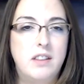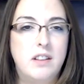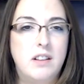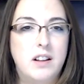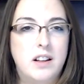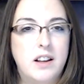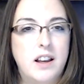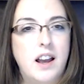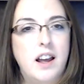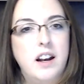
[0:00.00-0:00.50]

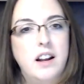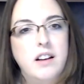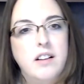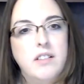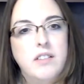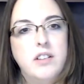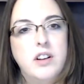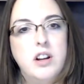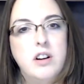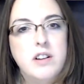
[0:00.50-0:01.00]
kind
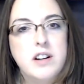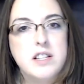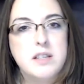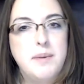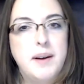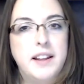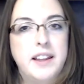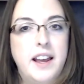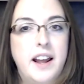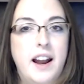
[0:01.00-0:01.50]
of curious
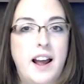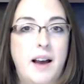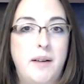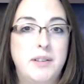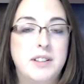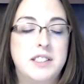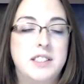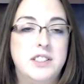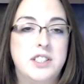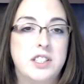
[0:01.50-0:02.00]
about that, I
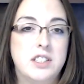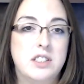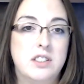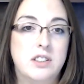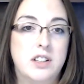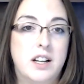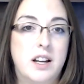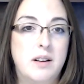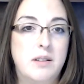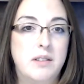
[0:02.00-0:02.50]
would suggest
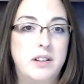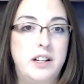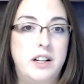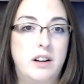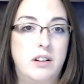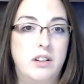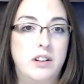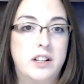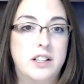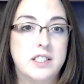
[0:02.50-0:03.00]
look at
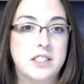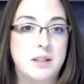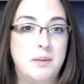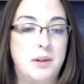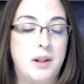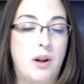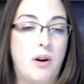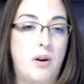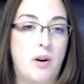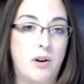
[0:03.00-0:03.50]
some
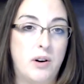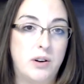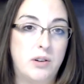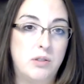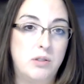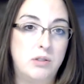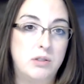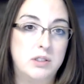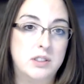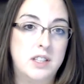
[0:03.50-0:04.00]
of the
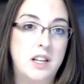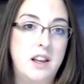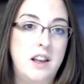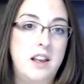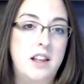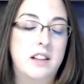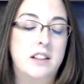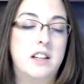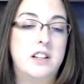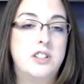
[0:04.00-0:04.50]
articles
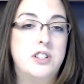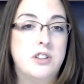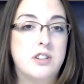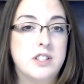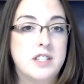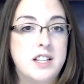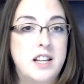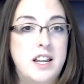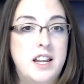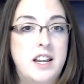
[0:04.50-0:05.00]
that you're
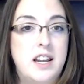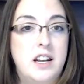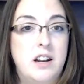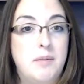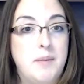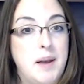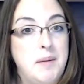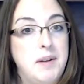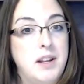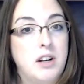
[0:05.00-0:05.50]
seeing,
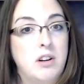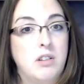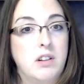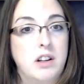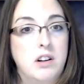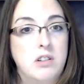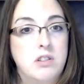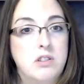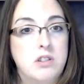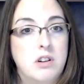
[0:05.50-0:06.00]
maybe in your
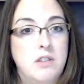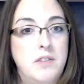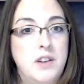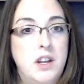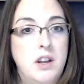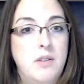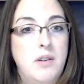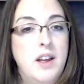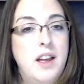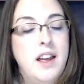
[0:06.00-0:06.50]
literature
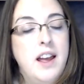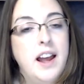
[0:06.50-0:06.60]
review,